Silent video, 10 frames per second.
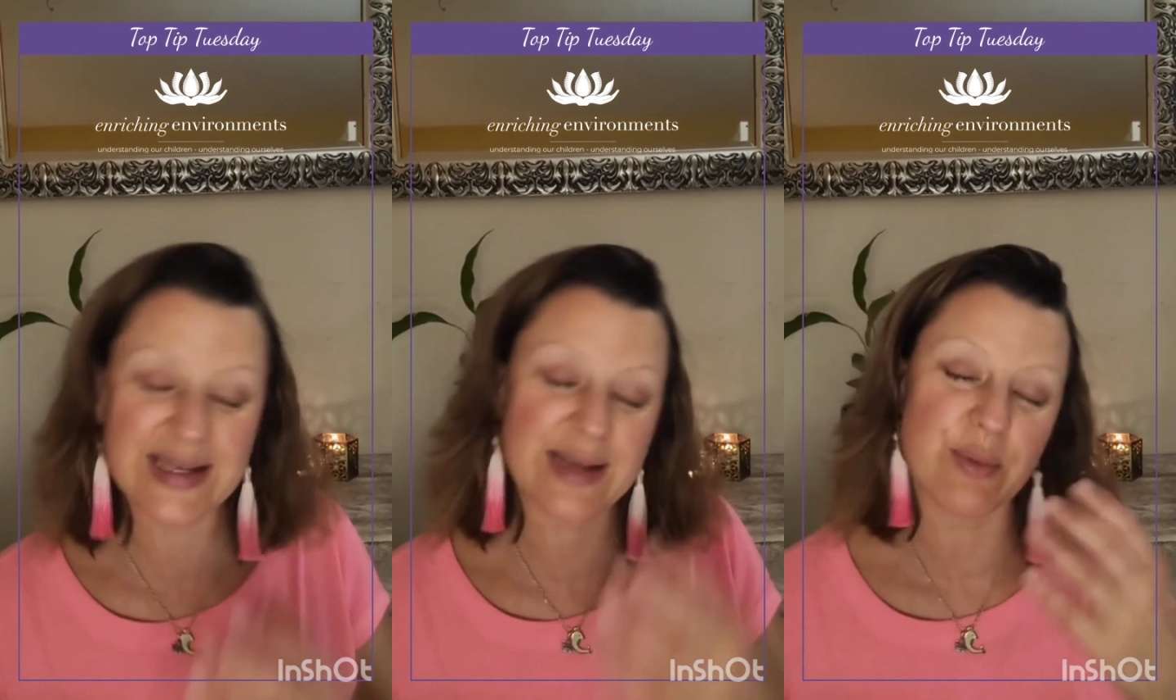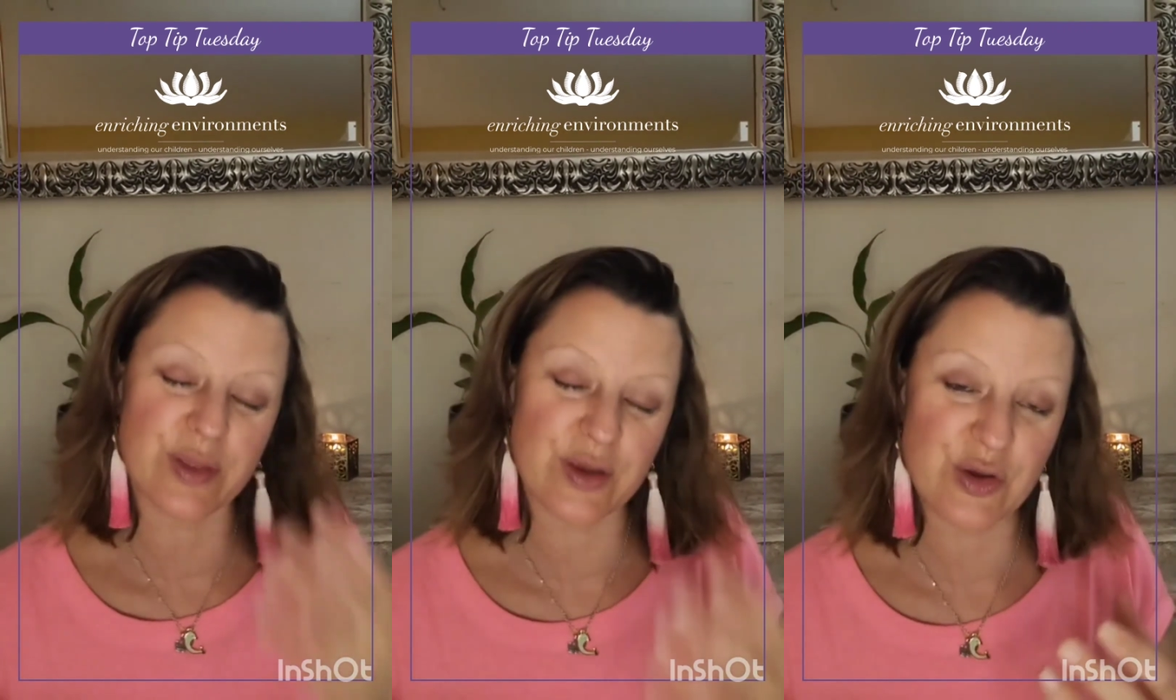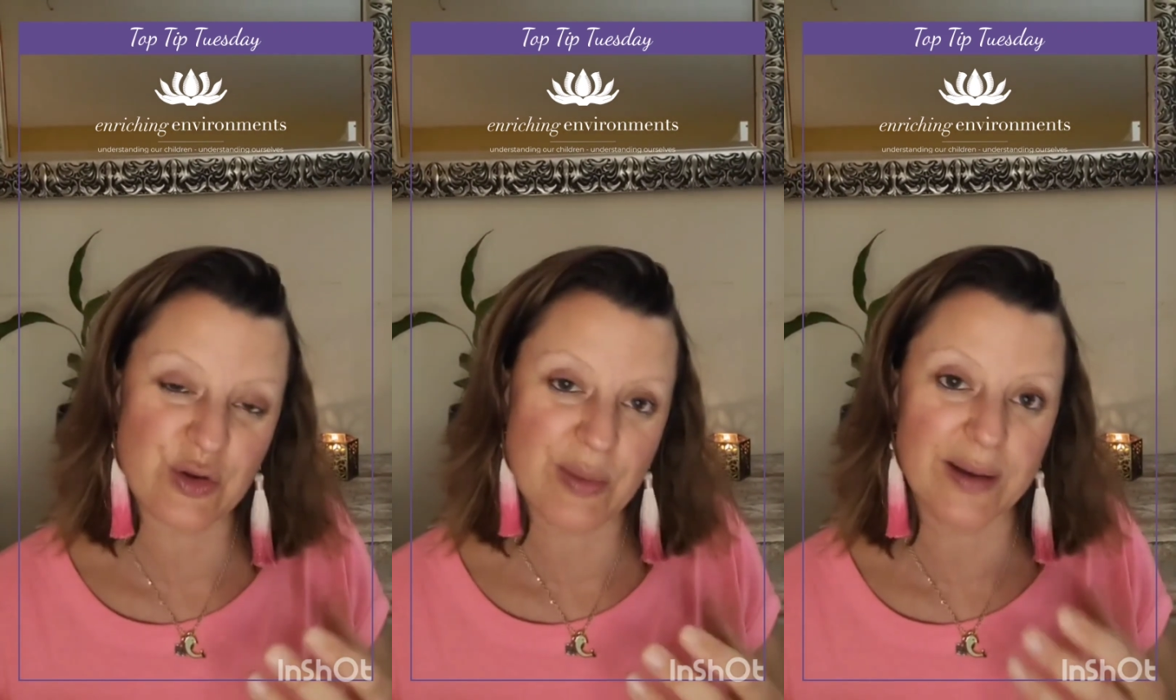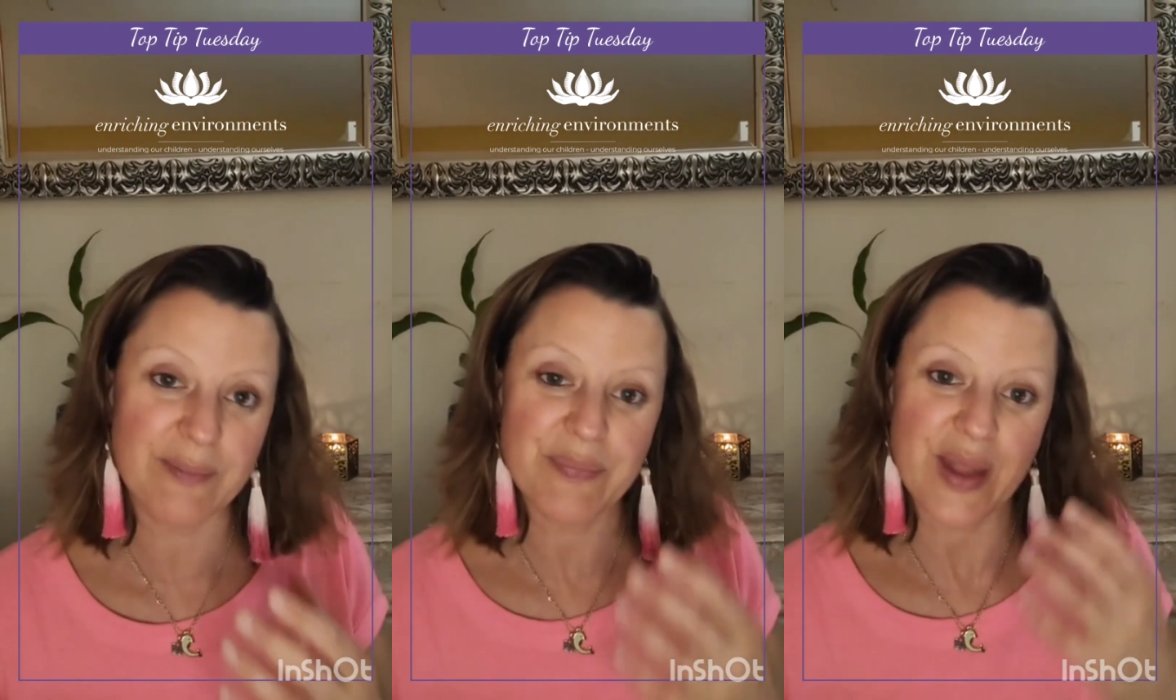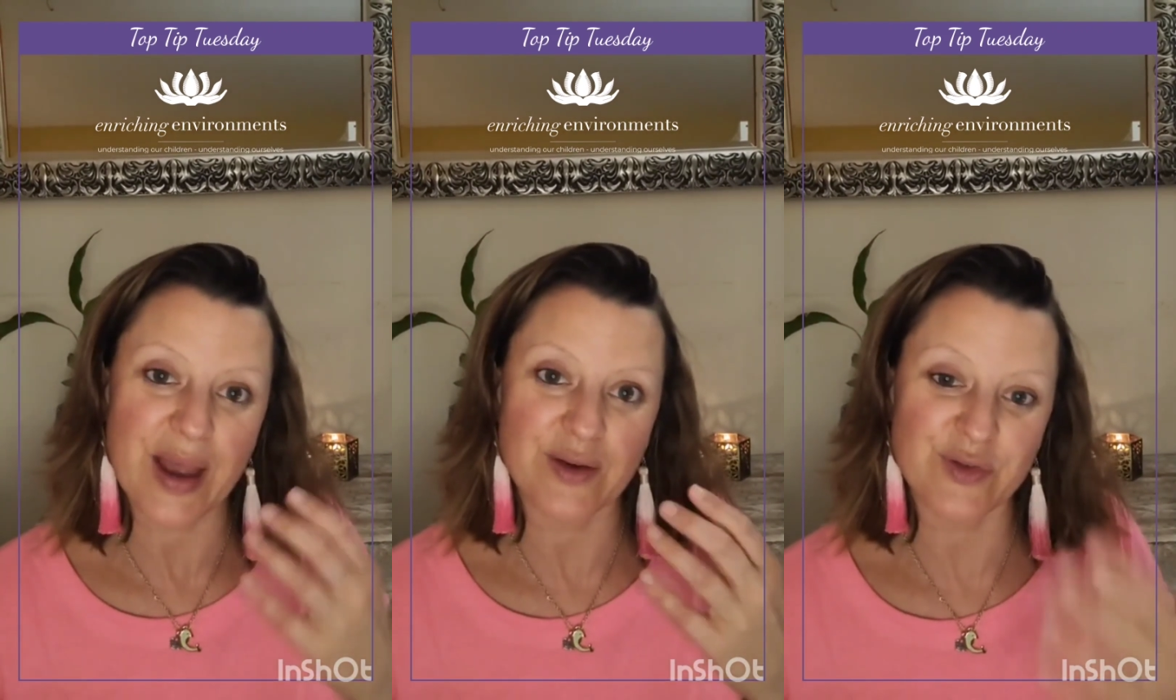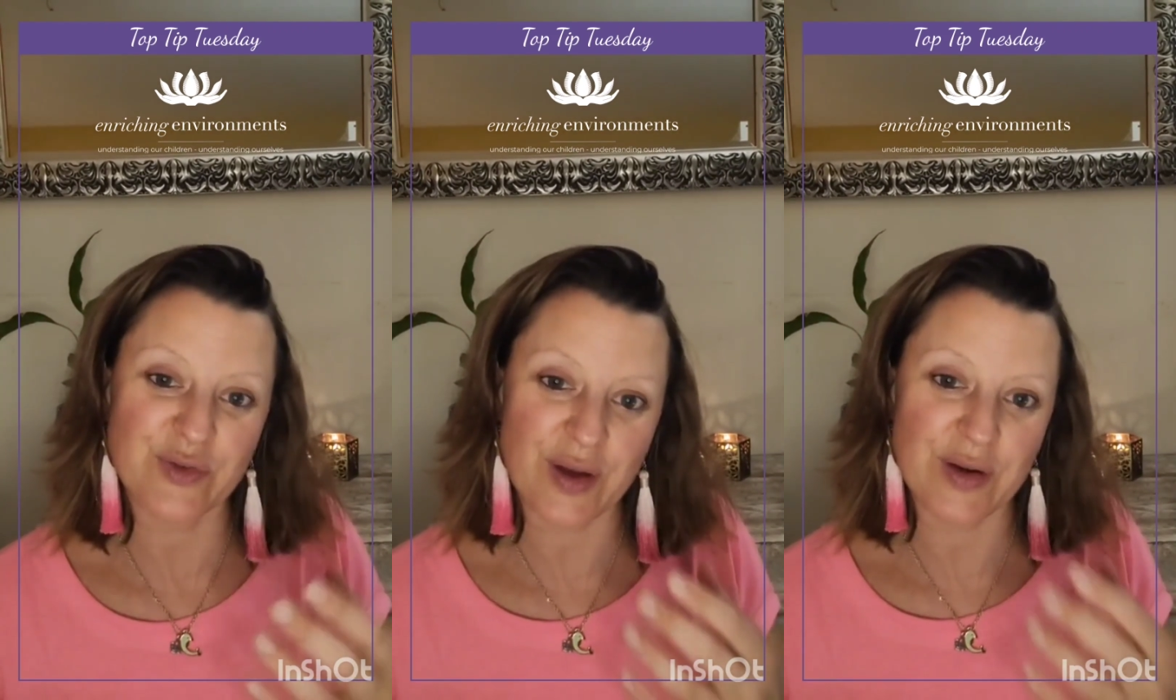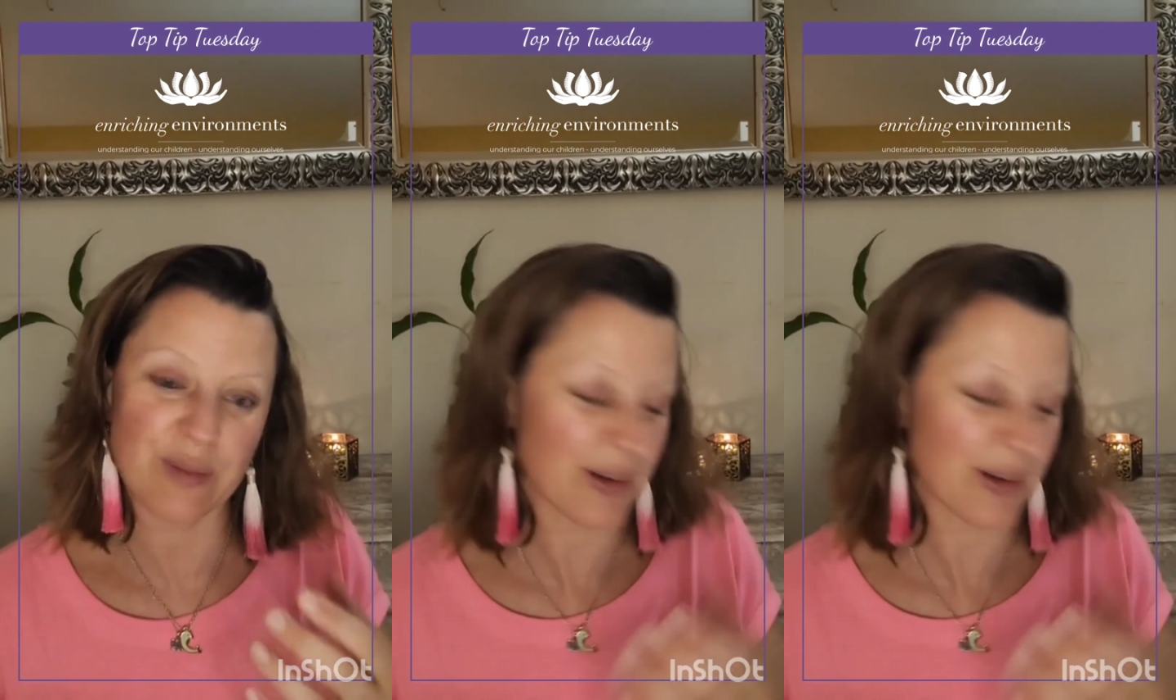with humour and fun and